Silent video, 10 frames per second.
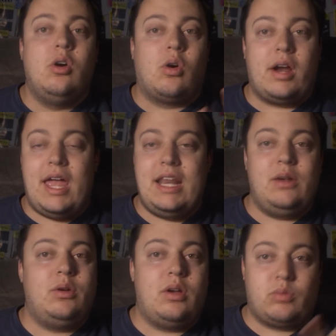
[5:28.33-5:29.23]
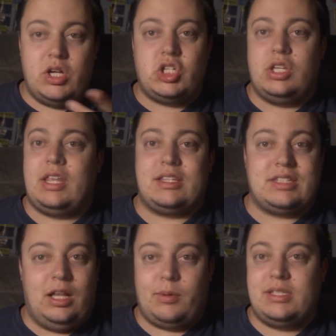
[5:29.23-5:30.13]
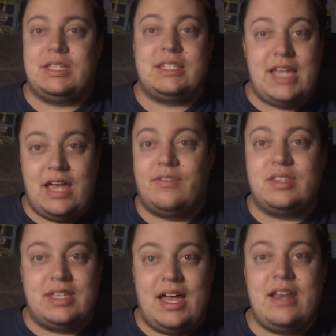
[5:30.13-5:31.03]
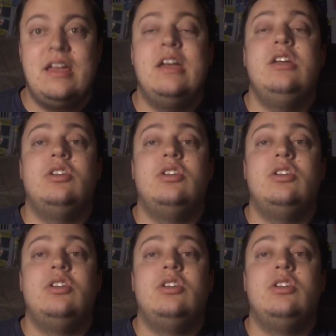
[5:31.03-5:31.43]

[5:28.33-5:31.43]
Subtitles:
or any region that celebrates the Day of the Dead,